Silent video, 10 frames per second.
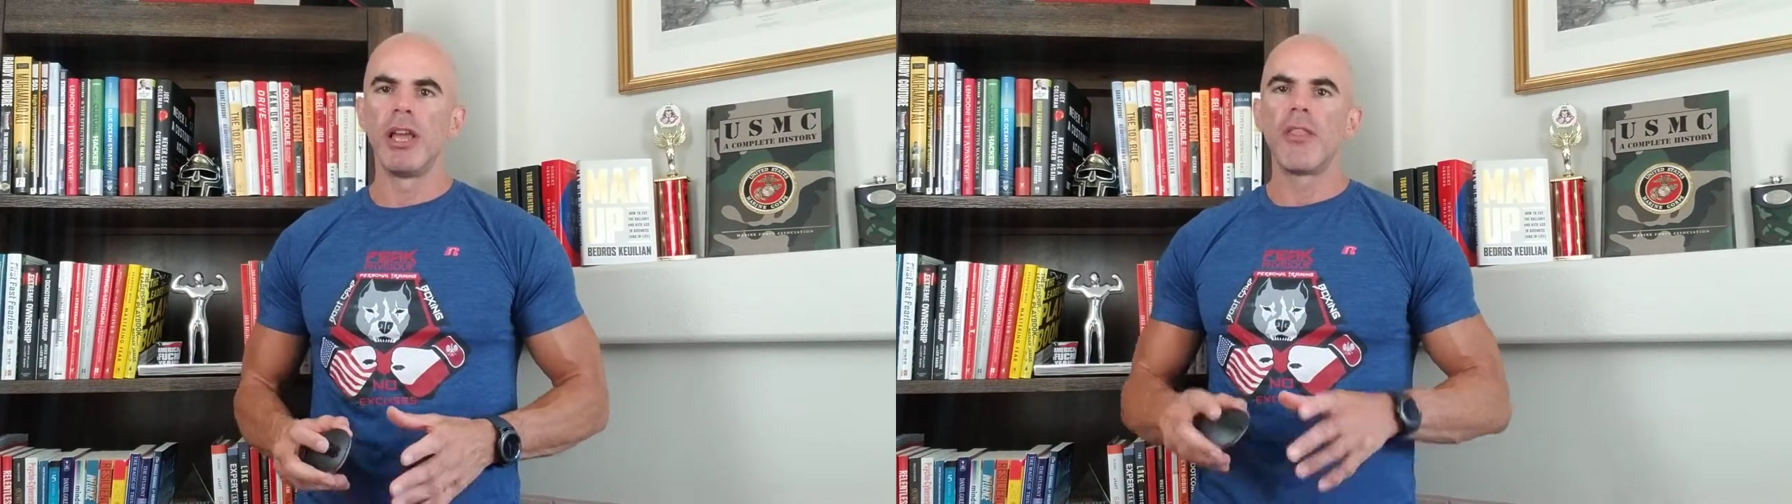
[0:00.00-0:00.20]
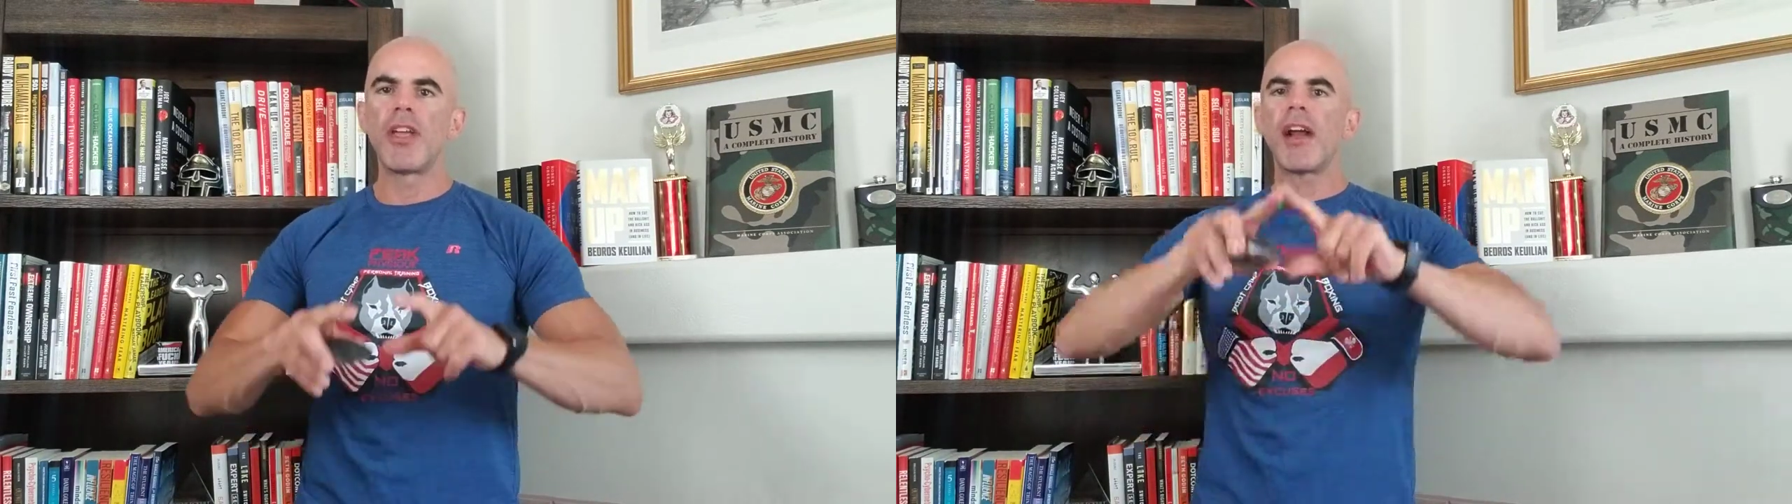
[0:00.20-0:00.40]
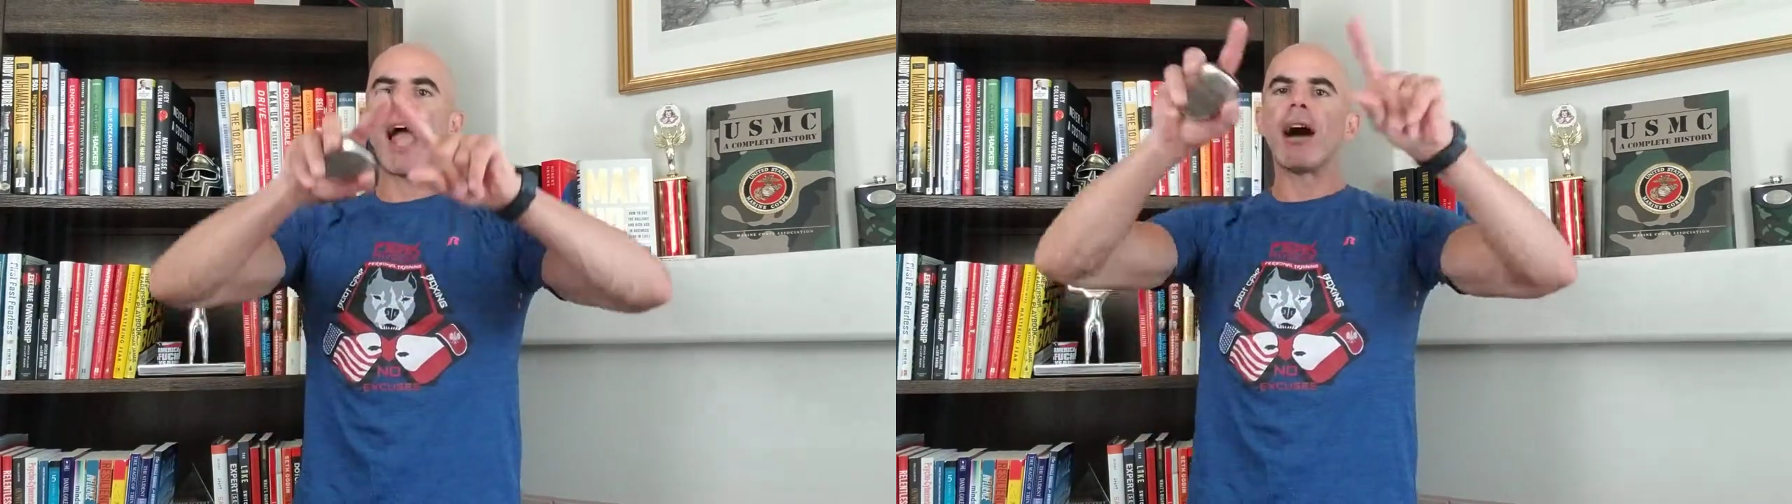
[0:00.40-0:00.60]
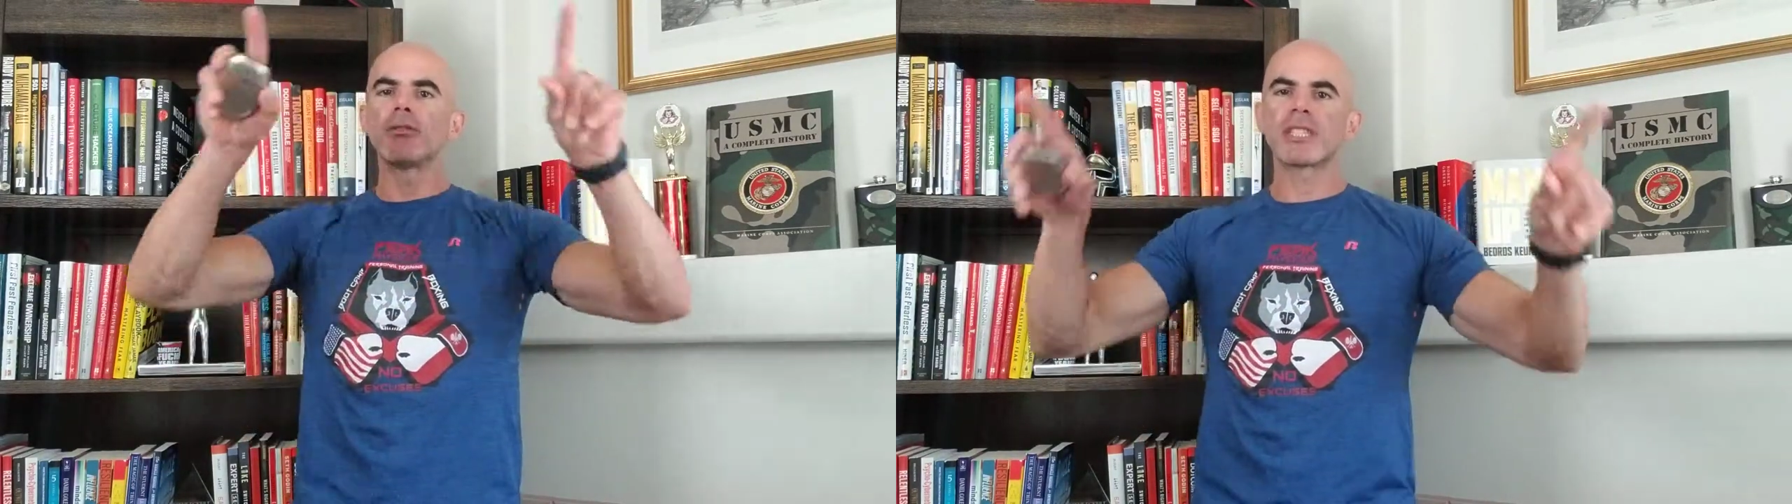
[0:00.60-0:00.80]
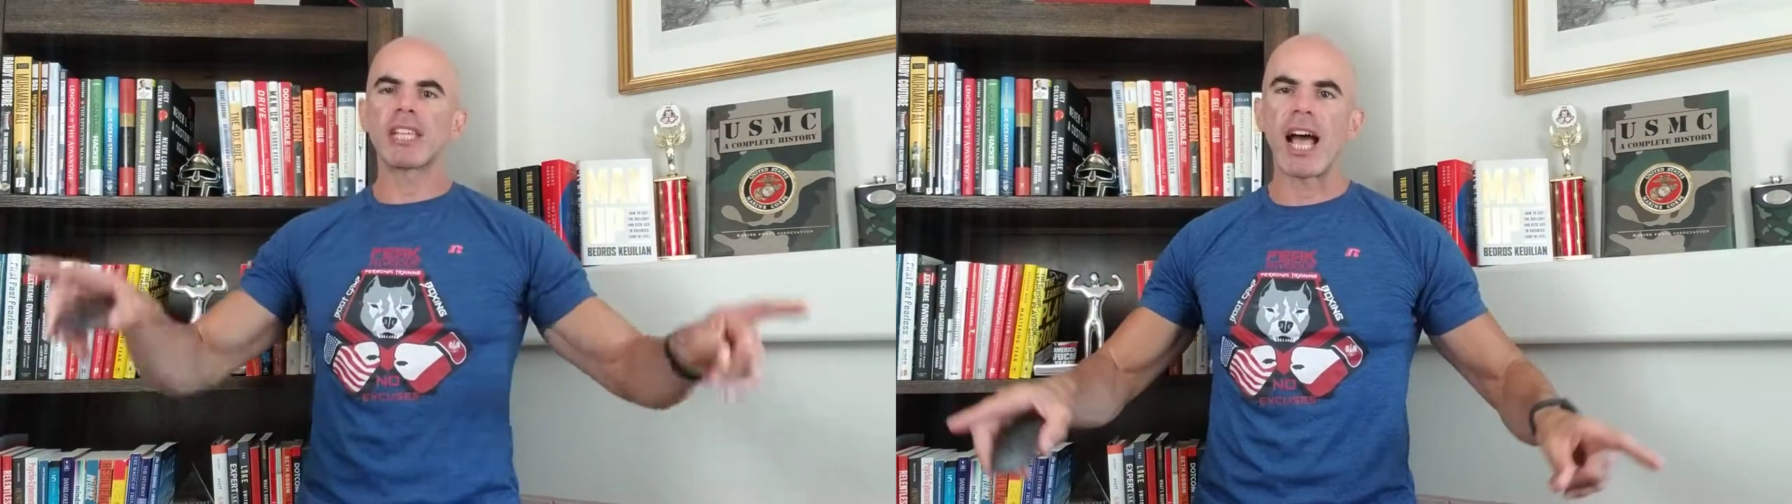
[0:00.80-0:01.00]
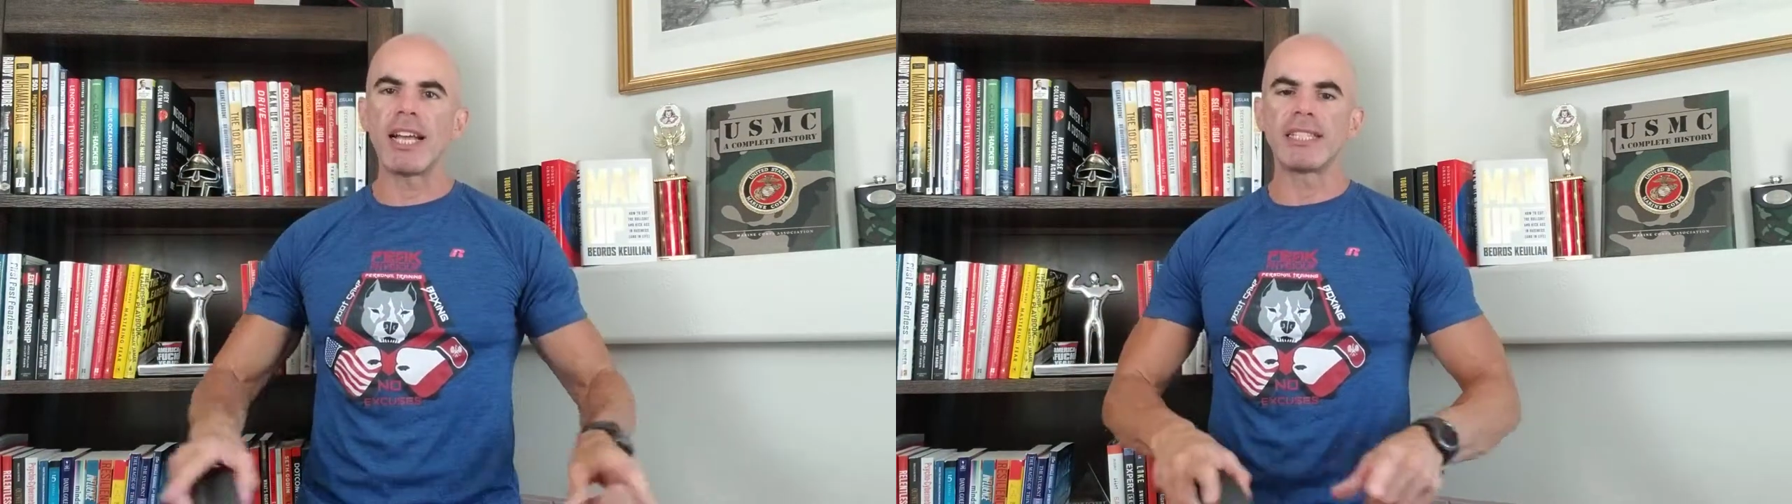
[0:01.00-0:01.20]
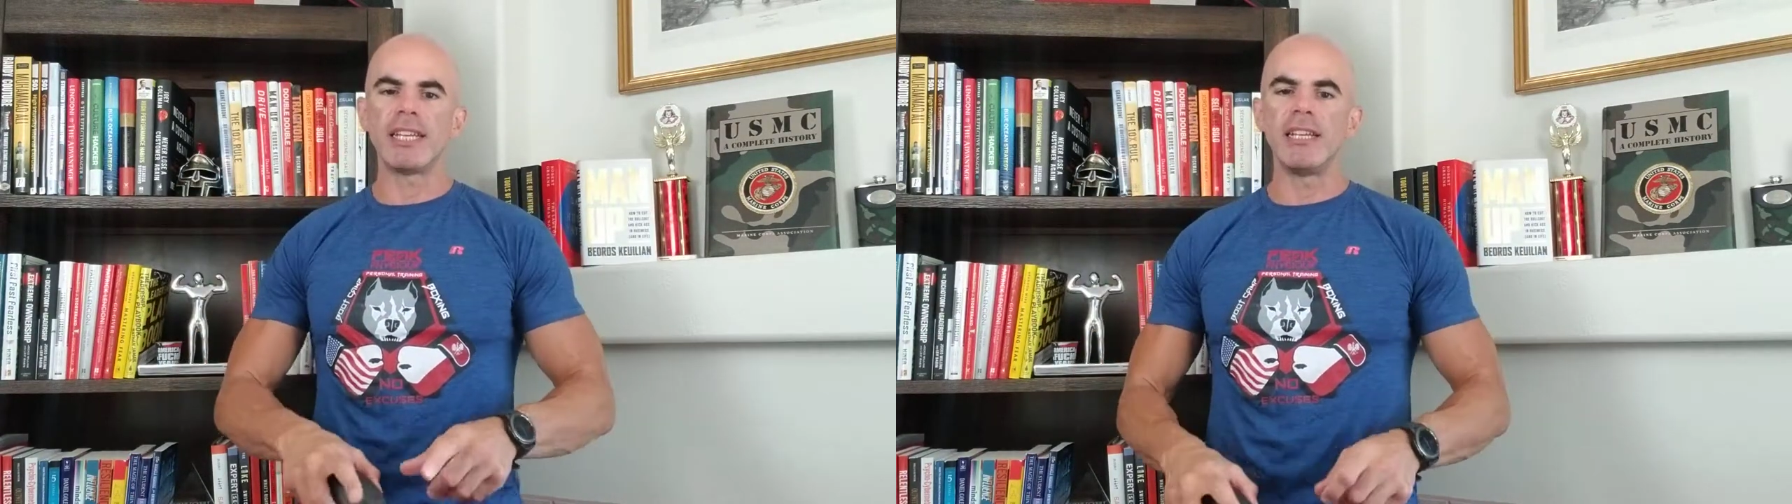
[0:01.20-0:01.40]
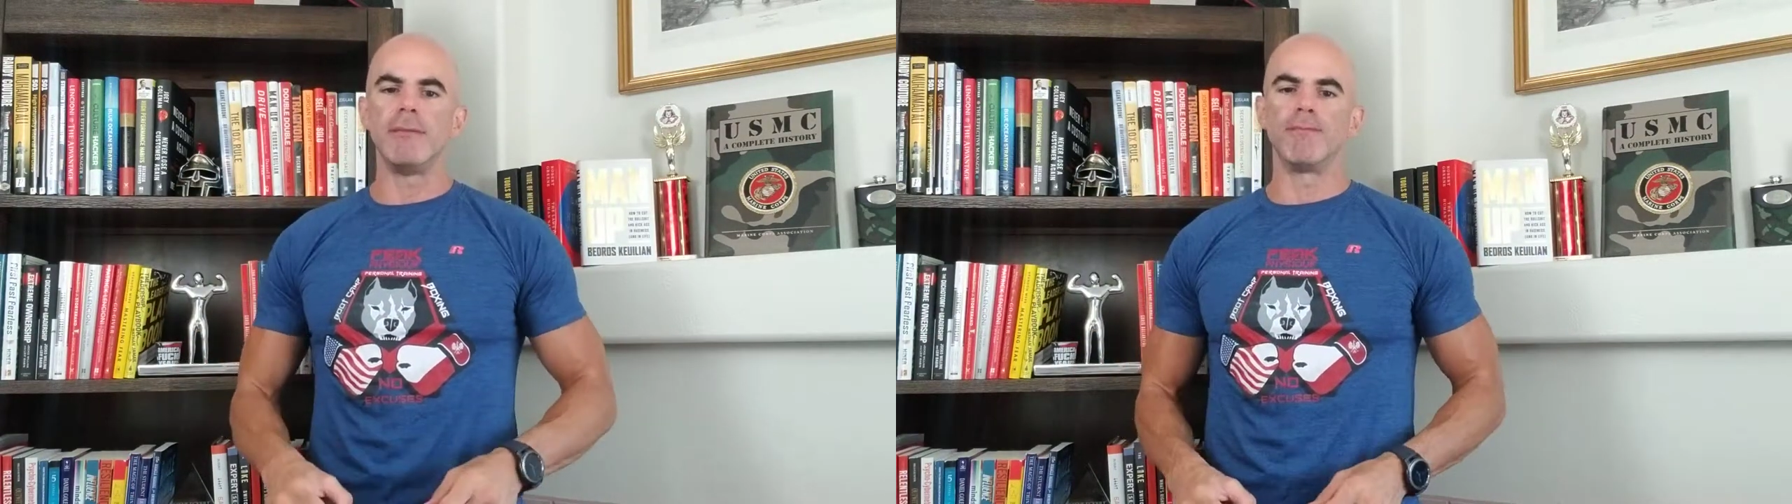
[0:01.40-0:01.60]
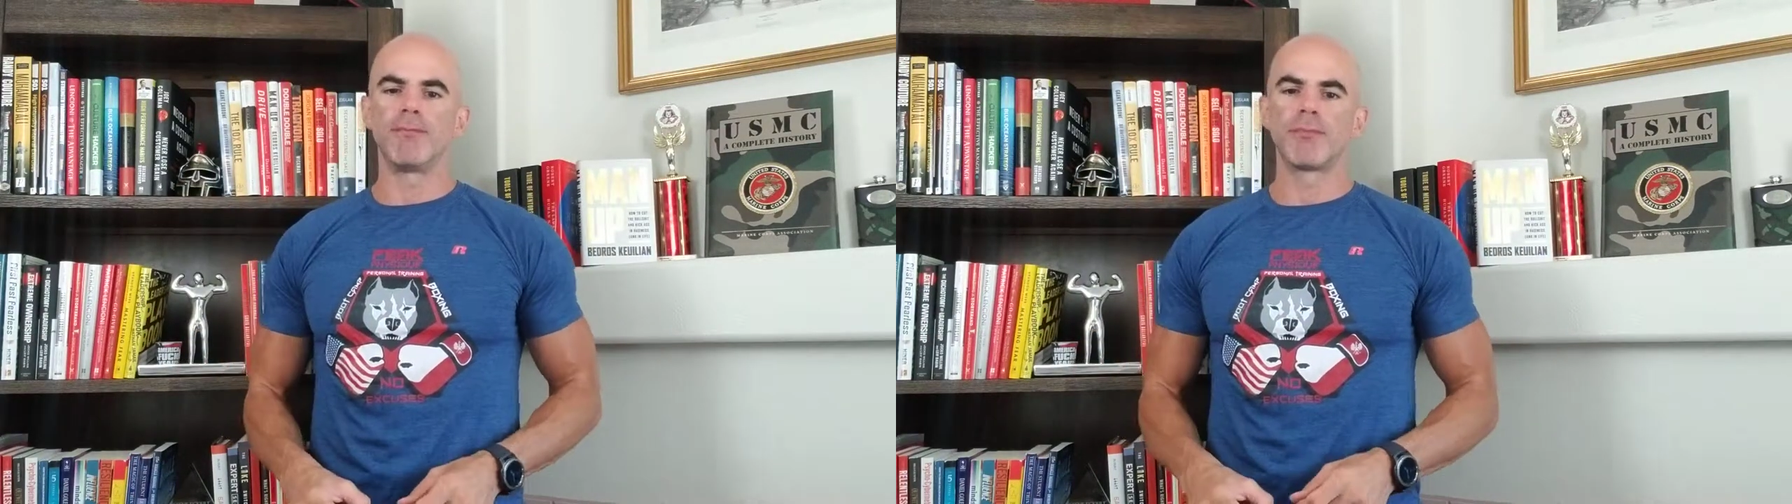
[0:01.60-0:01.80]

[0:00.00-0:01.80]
their outside team.